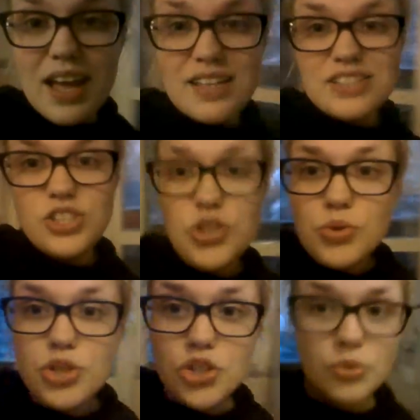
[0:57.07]
as
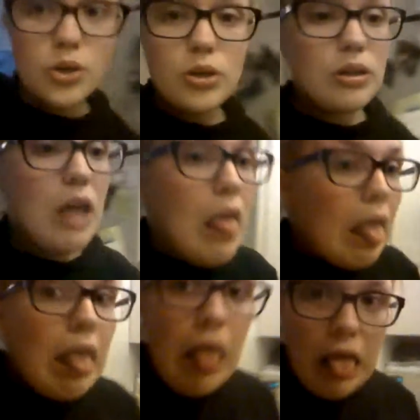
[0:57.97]
usual.
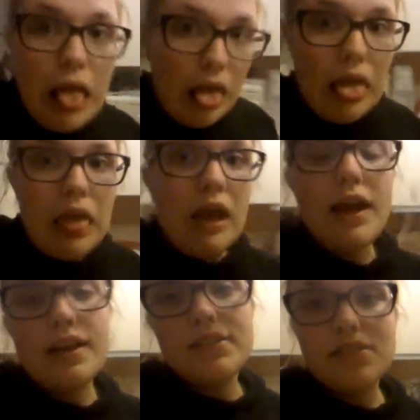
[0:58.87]
I
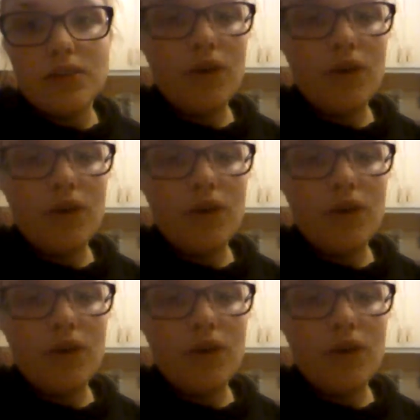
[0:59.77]
hate snow.